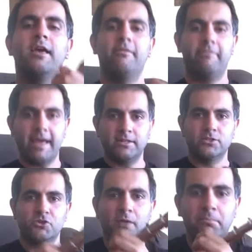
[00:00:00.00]
then
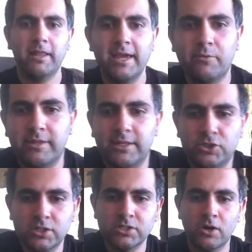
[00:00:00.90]
start playing with it.
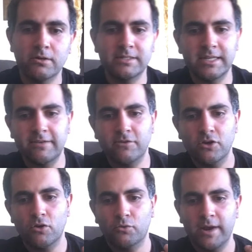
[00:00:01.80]
Just start seeing if you
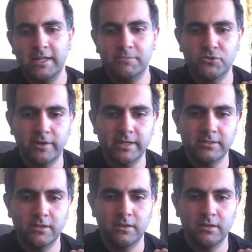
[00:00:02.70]
can go to random strings.